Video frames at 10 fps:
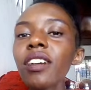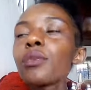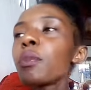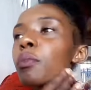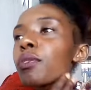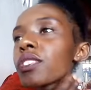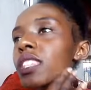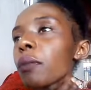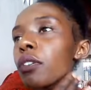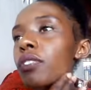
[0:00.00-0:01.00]
removed
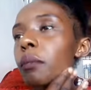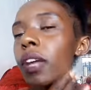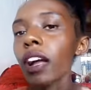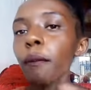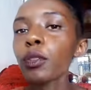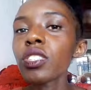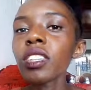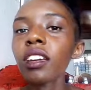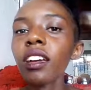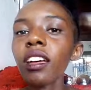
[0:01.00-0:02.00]
some of the makeup
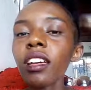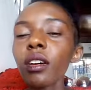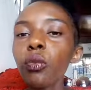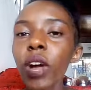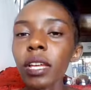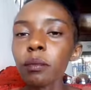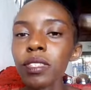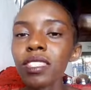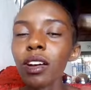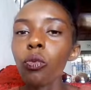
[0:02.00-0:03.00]
using
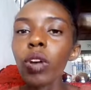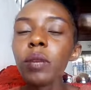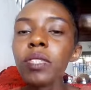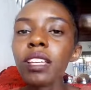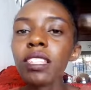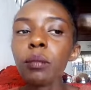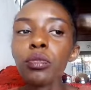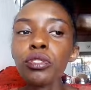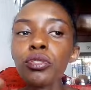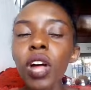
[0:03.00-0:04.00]
wipes are
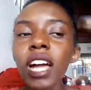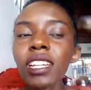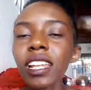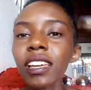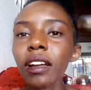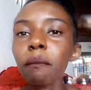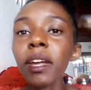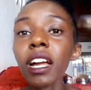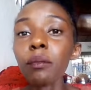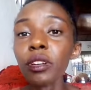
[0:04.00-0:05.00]
supposed to act like
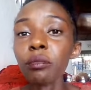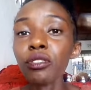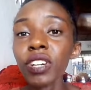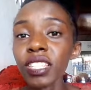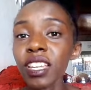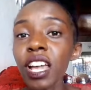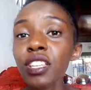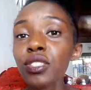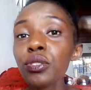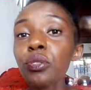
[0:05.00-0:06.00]
makeup removers.
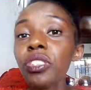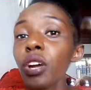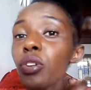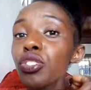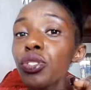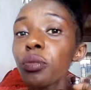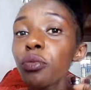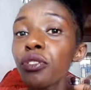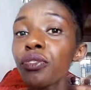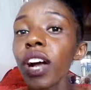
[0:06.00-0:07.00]
So they're going to
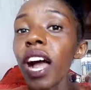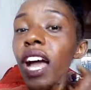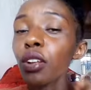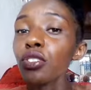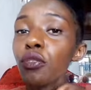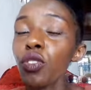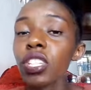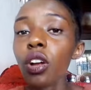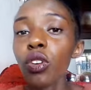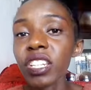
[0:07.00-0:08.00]
remove a lot of
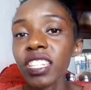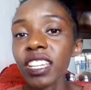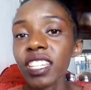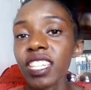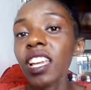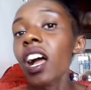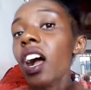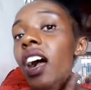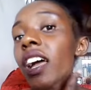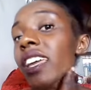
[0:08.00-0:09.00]
water content
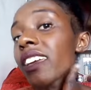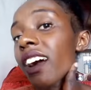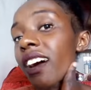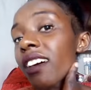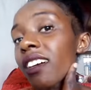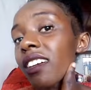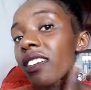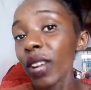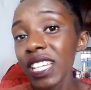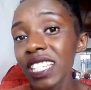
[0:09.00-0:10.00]
here,
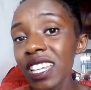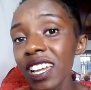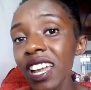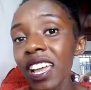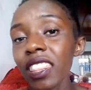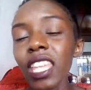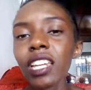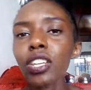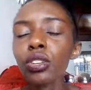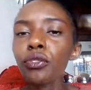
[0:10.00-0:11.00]
right?
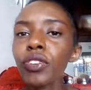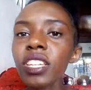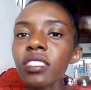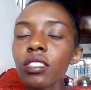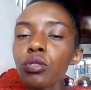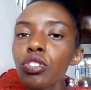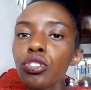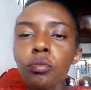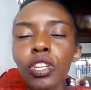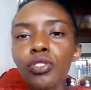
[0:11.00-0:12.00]
Then your face is going
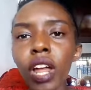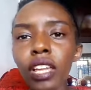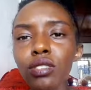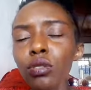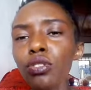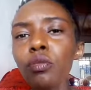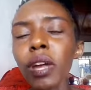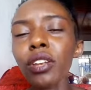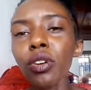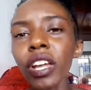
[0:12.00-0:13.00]
to be dry, so you
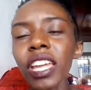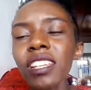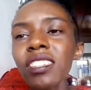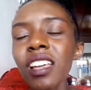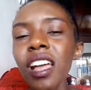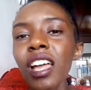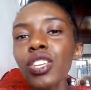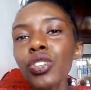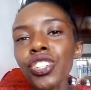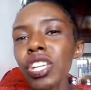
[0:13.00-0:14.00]
might not get
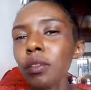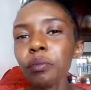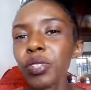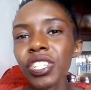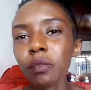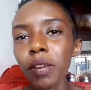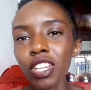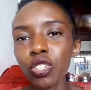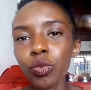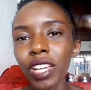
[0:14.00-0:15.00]
your shade pretty
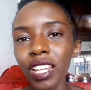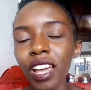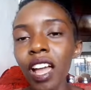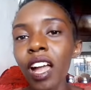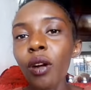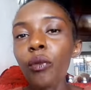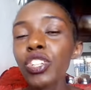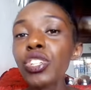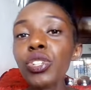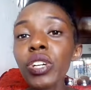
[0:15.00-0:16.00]
much well.
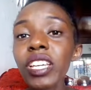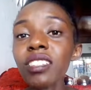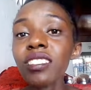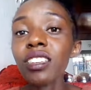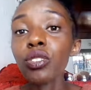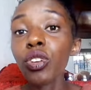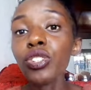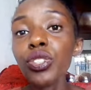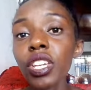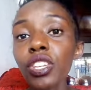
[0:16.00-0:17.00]
What you do is you're
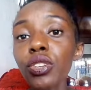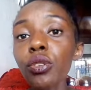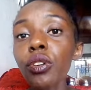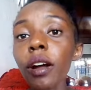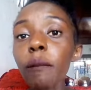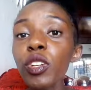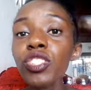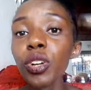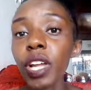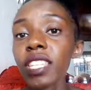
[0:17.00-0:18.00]
going to take your
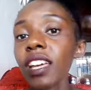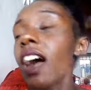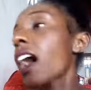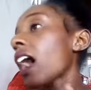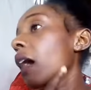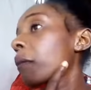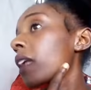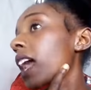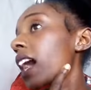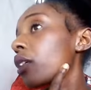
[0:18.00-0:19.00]
moisturizer,
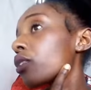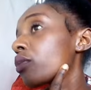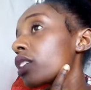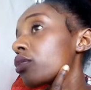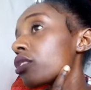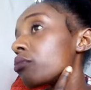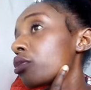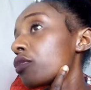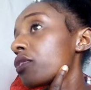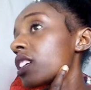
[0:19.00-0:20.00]
apply on where you
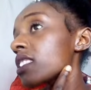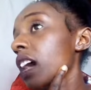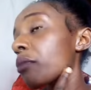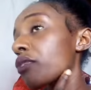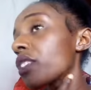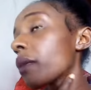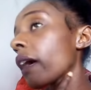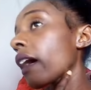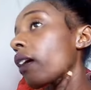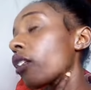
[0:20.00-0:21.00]
removed some of the
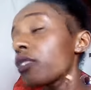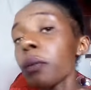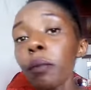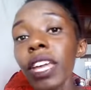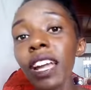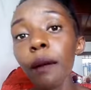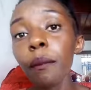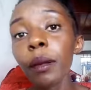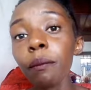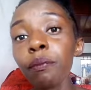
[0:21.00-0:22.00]
makeup,